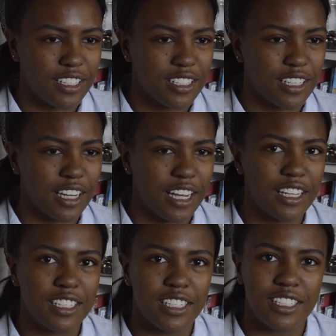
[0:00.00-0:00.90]
look
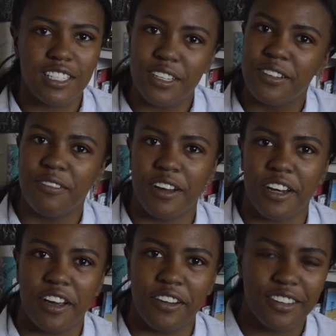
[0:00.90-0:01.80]
isn't too one
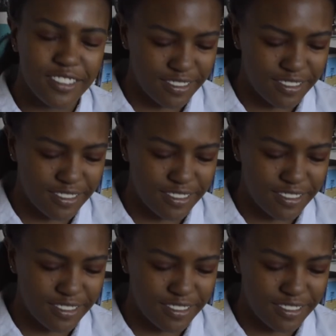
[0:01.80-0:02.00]
note.